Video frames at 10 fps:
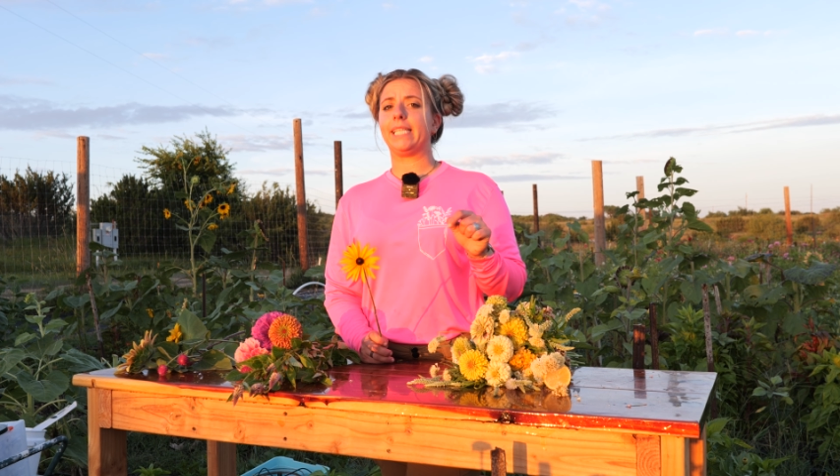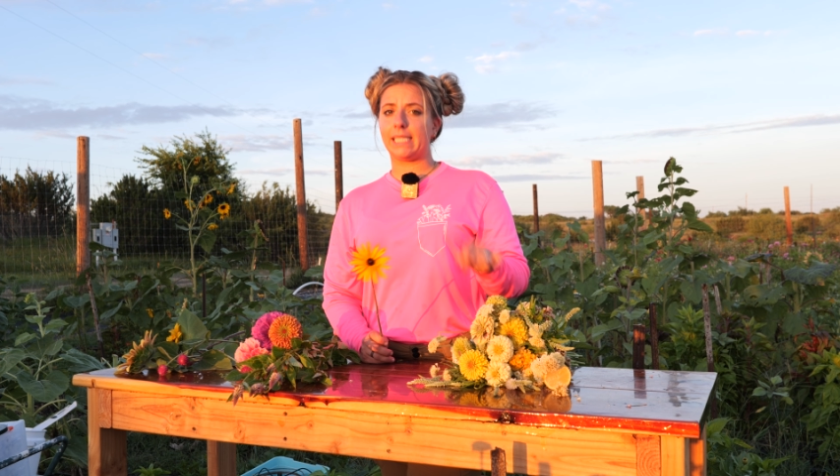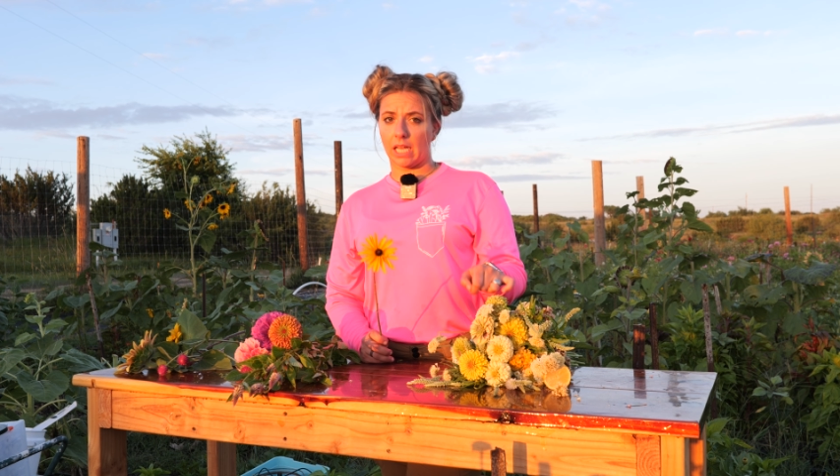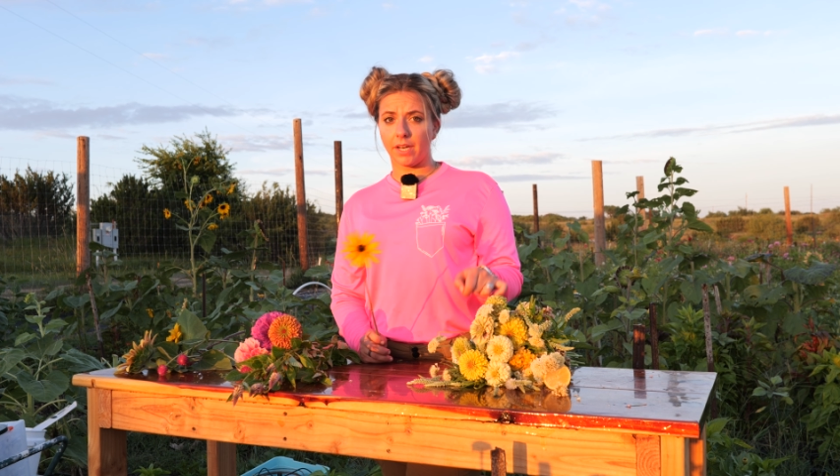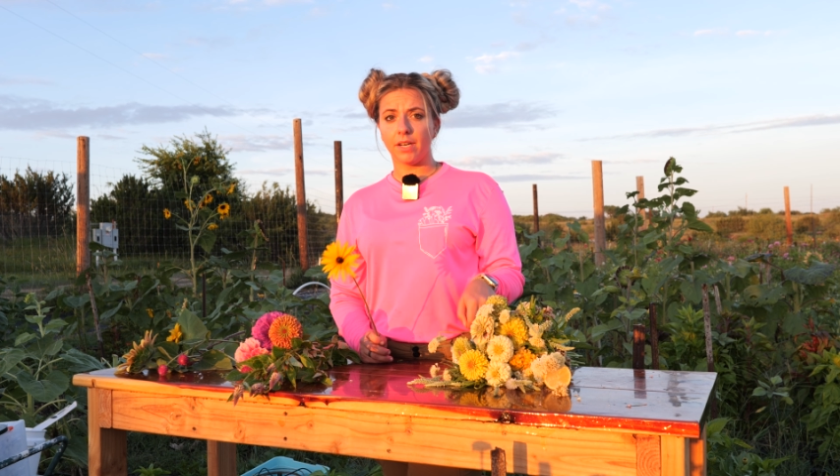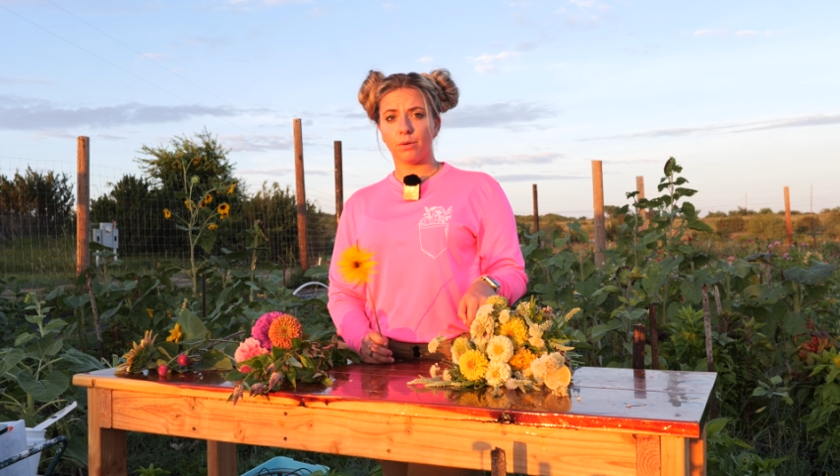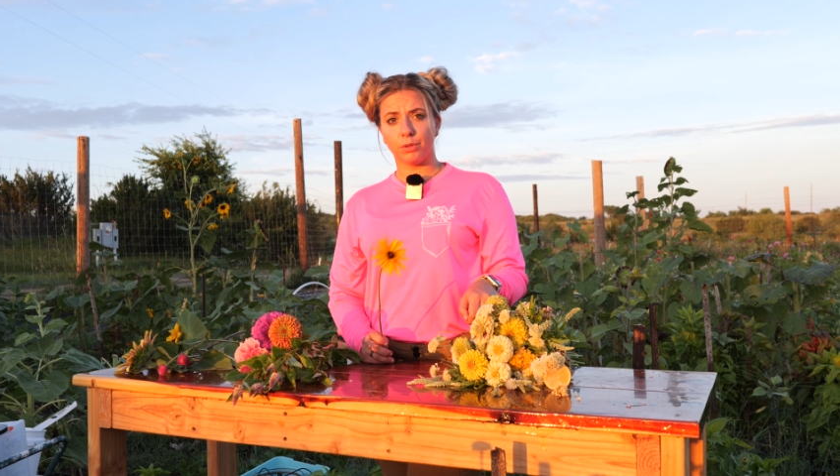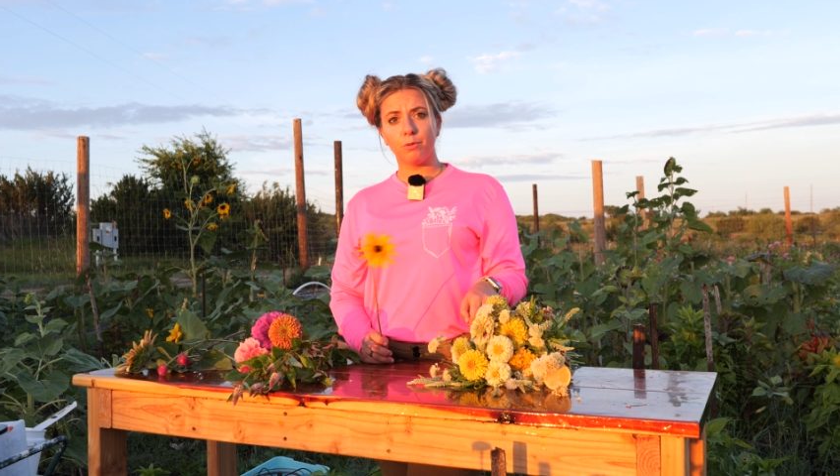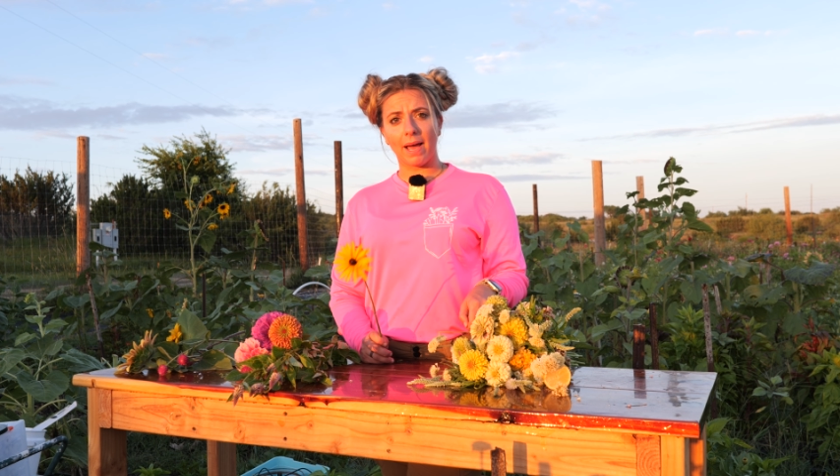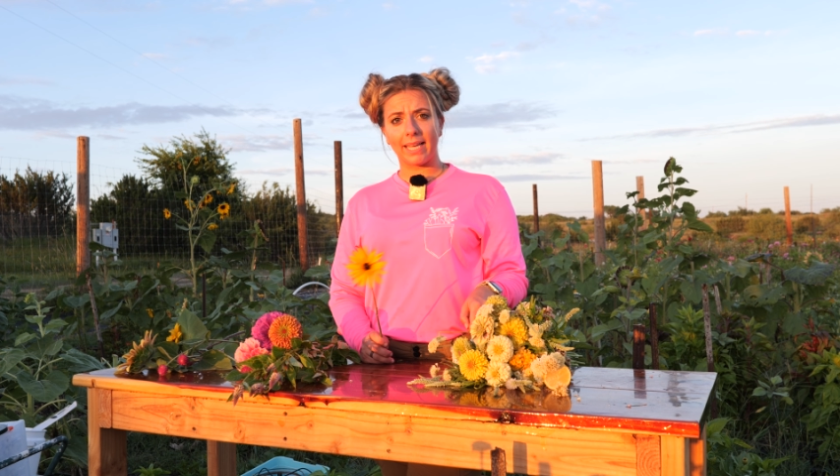Sun
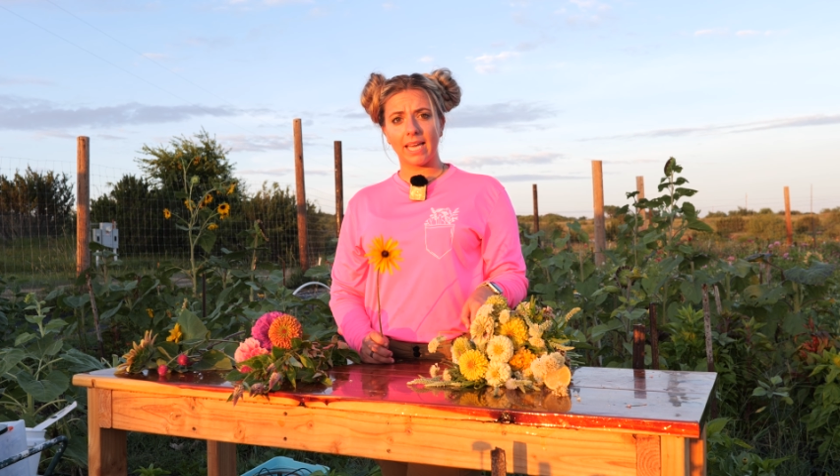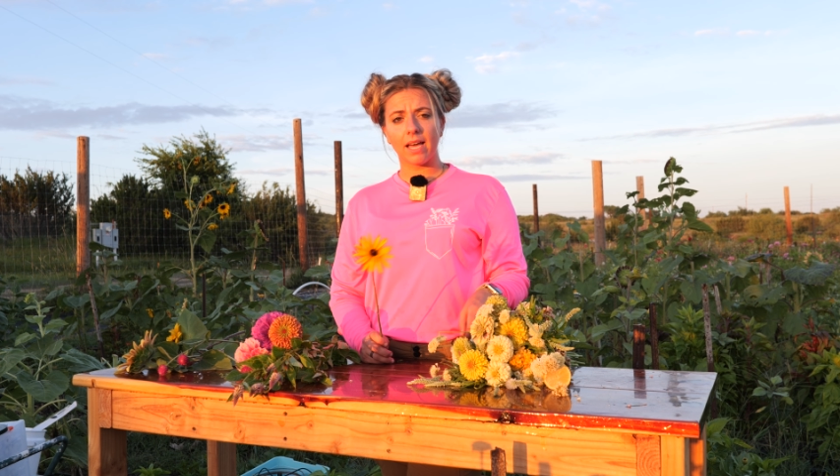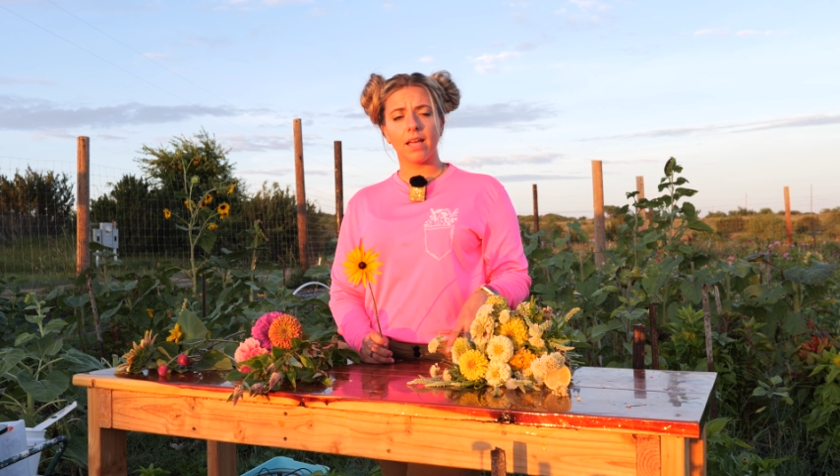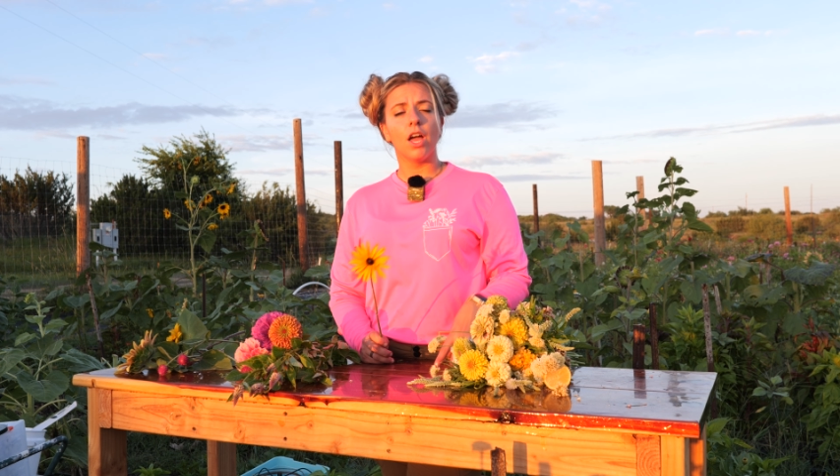Rudbeckia,